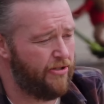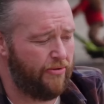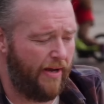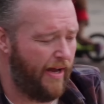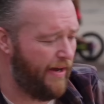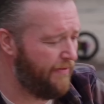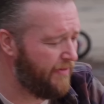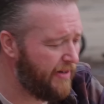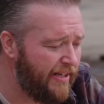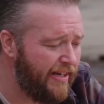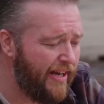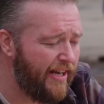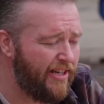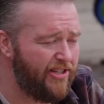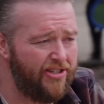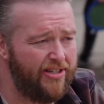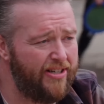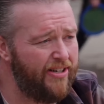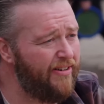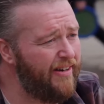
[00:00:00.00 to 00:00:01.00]
Did you have a
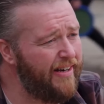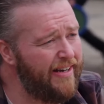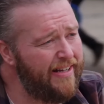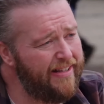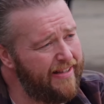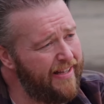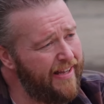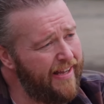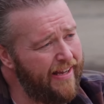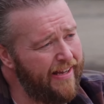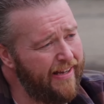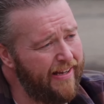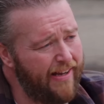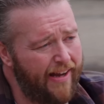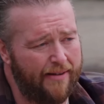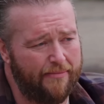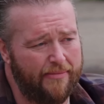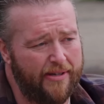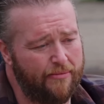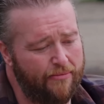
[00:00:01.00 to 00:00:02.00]
connection or
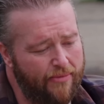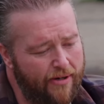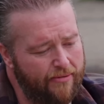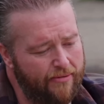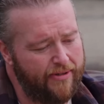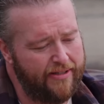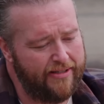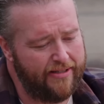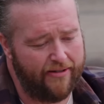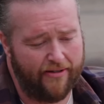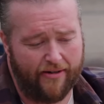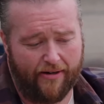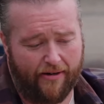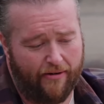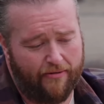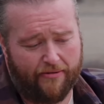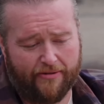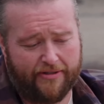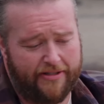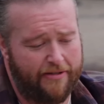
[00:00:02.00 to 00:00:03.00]
anything? I mean, what was,
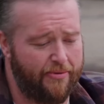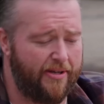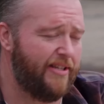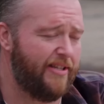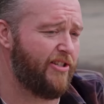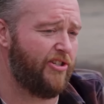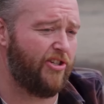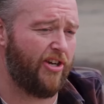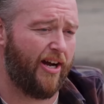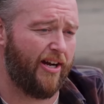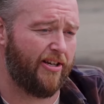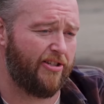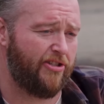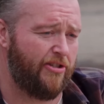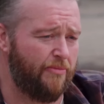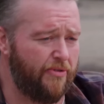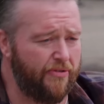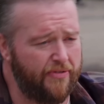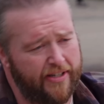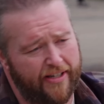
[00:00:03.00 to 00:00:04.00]
or, or was it because of
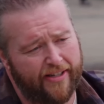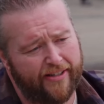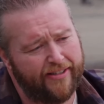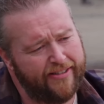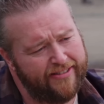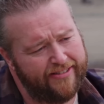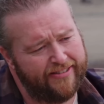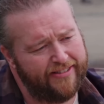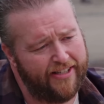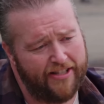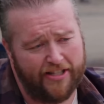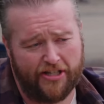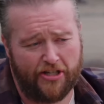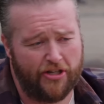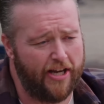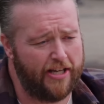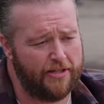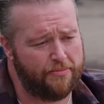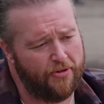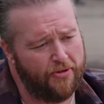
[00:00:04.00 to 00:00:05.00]
Josh you moved here
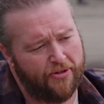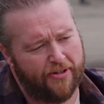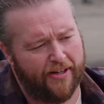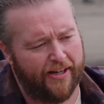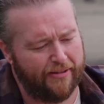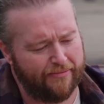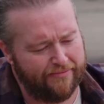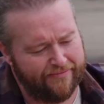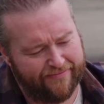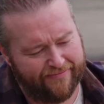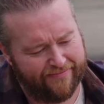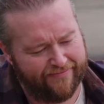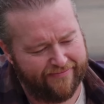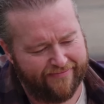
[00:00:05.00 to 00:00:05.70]
and then you guys broke up?